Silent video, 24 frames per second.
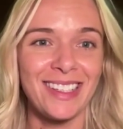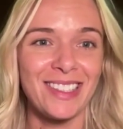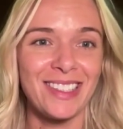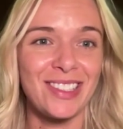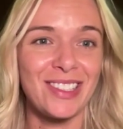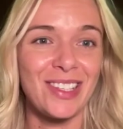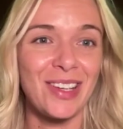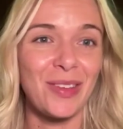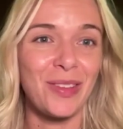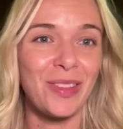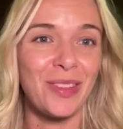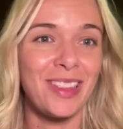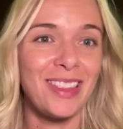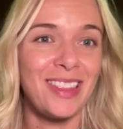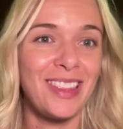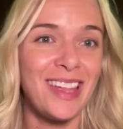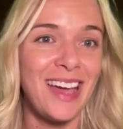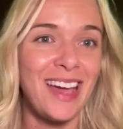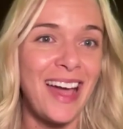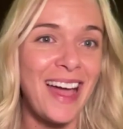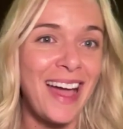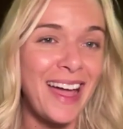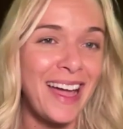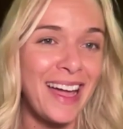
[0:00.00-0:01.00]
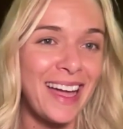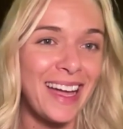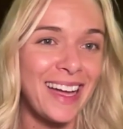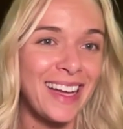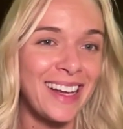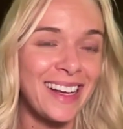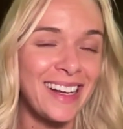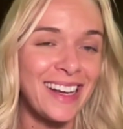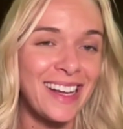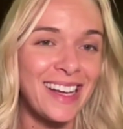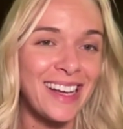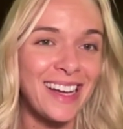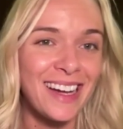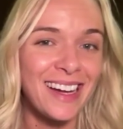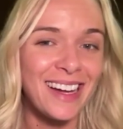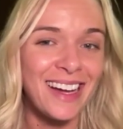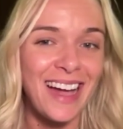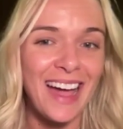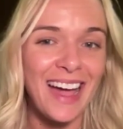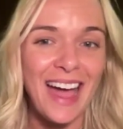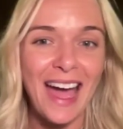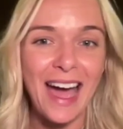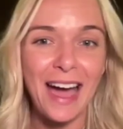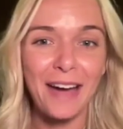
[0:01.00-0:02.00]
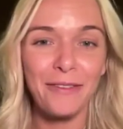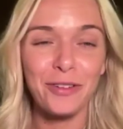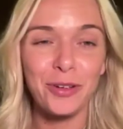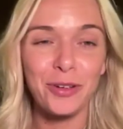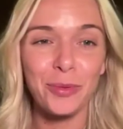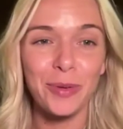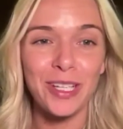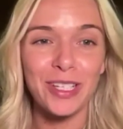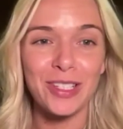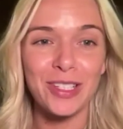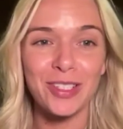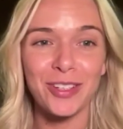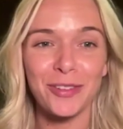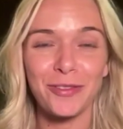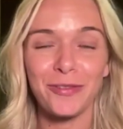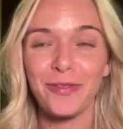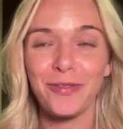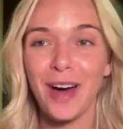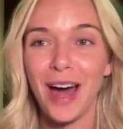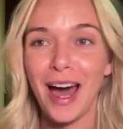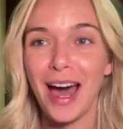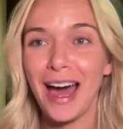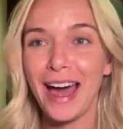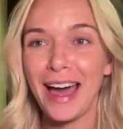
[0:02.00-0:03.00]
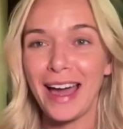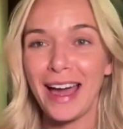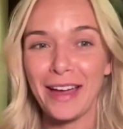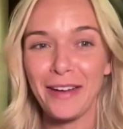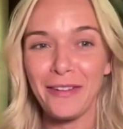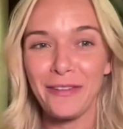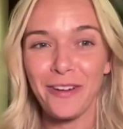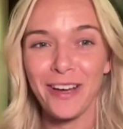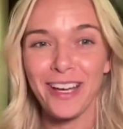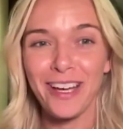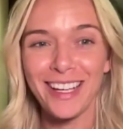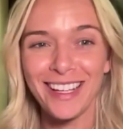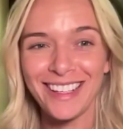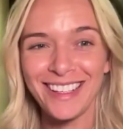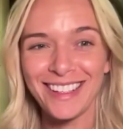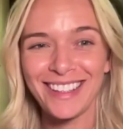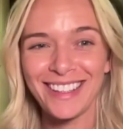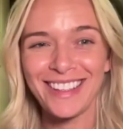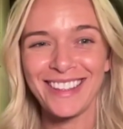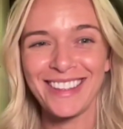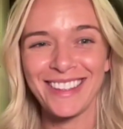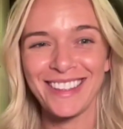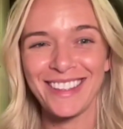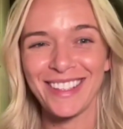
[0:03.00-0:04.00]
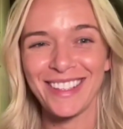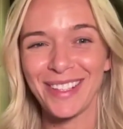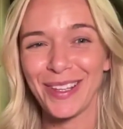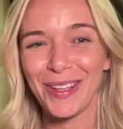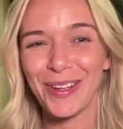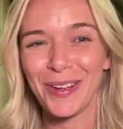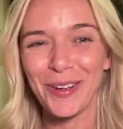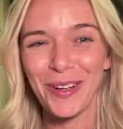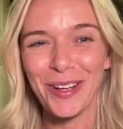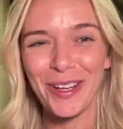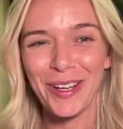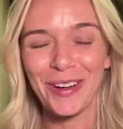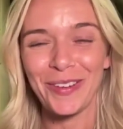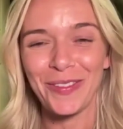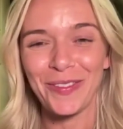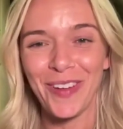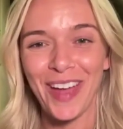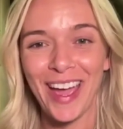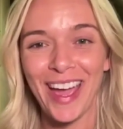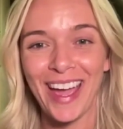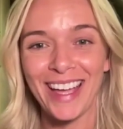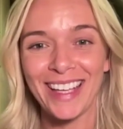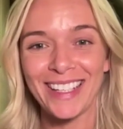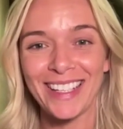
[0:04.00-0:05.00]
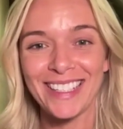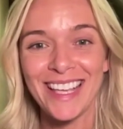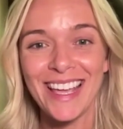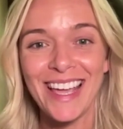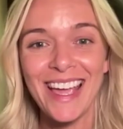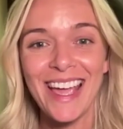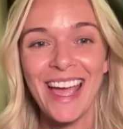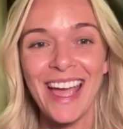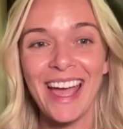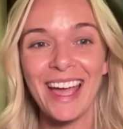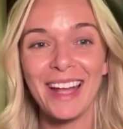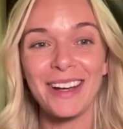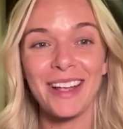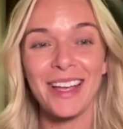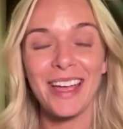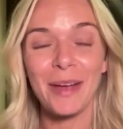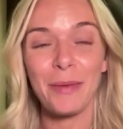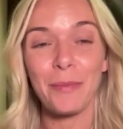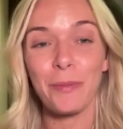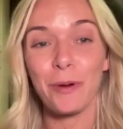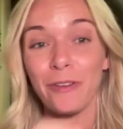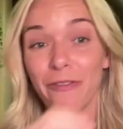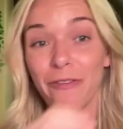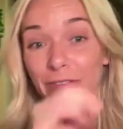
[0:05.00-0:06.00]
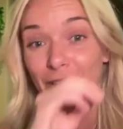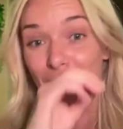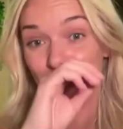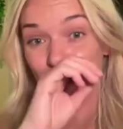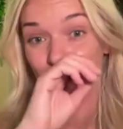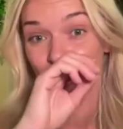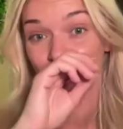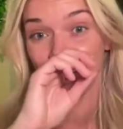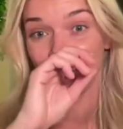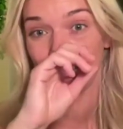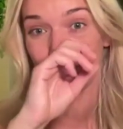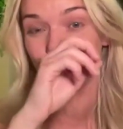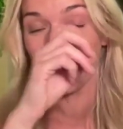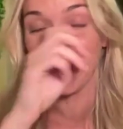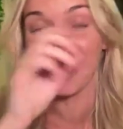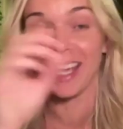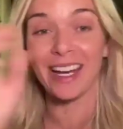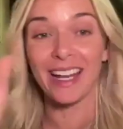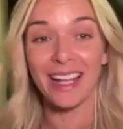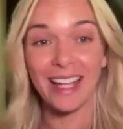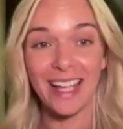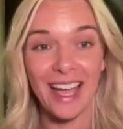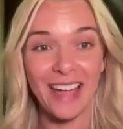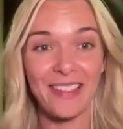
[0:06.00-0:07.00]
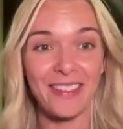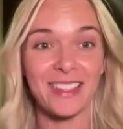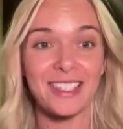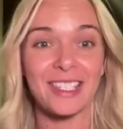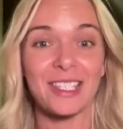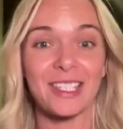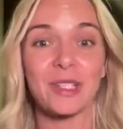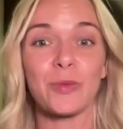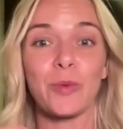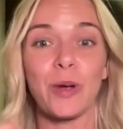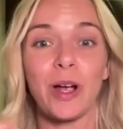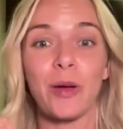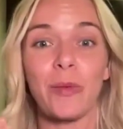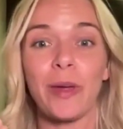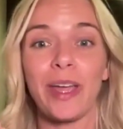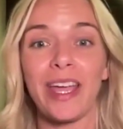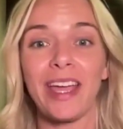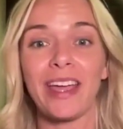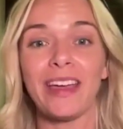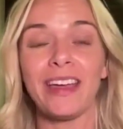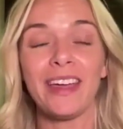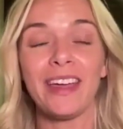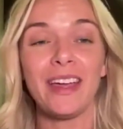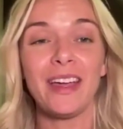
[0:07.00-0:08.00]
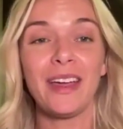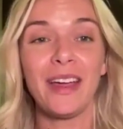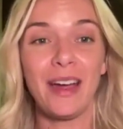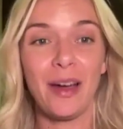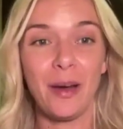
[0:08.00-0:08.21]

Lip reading: So then after we survive the luteal phase, and professionally speaking, again, this is where we